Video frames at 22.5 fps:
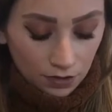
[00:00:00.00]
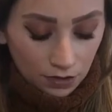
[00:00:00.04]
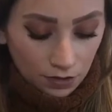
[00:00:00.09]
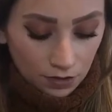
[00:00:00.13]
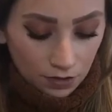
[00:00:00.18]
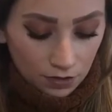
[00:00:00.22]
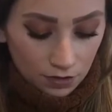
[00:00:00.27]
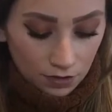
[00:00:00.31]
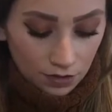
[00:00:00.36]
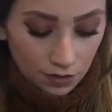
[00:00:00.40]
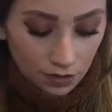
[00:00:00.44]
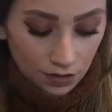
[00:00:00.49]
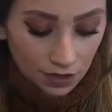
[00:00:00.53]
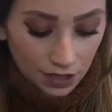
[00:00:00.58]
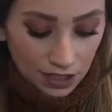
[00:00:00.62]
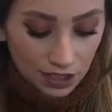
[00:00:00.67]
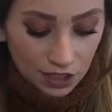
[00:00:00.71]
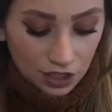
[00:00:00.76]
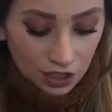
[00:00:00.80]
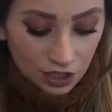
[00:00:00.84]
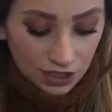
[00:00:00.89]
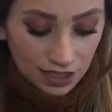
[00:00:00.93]
So
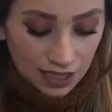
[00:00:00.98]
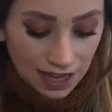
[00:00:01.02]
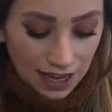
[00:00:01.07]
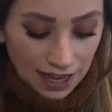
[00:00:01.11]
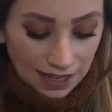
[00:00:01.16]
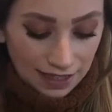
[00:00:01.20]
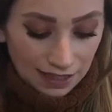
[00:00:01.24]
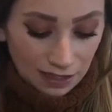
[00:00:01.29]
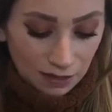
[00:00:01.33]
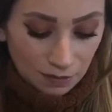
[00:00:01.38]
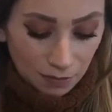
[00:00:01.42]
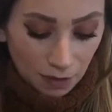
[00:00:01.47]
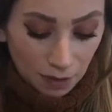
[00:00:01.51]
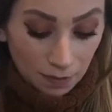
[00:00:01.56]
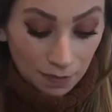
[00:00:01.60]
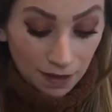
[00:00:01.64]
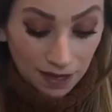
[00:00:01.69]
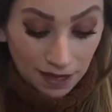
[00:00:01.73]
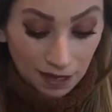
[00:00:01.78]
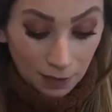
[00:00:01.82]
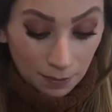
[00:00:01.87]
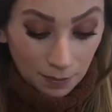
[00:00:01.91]
this just has my
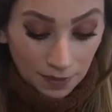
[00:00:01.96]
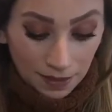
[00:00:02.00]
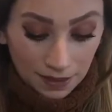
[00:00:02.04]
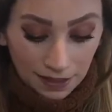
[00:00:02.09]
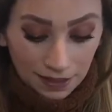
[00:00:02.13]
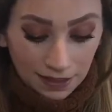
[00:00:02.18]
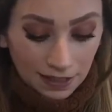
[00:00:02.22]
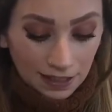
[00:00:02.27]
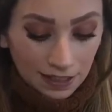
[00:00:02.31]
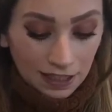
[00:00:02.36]
makeup in it.